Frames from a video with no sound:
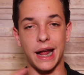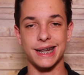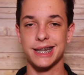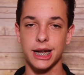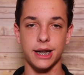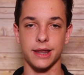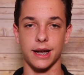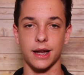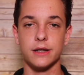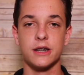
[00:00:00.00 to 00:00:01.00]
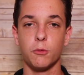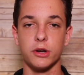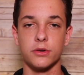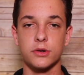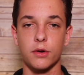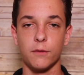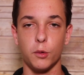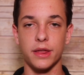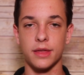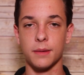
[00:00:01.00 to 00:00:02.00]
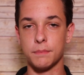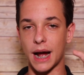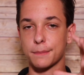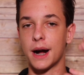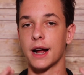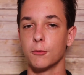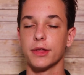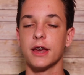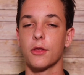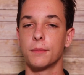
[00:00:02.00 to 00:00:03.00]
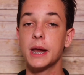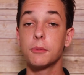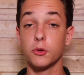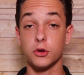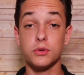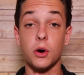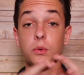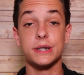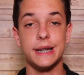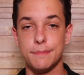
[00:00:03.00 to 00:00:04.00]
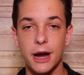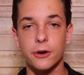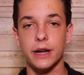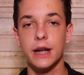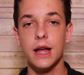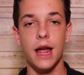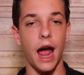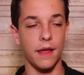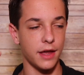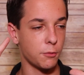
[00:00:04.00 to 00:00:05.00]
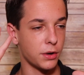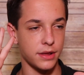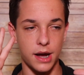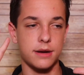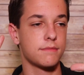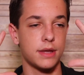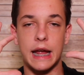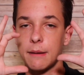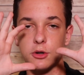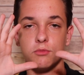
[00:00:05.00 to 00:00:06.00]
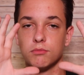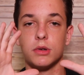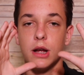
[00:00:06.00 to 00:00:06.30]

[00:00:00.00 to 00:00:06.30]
can't see anything. And so when you're sort of back behind with the other people, you don't see Mary. And then when, like, the camera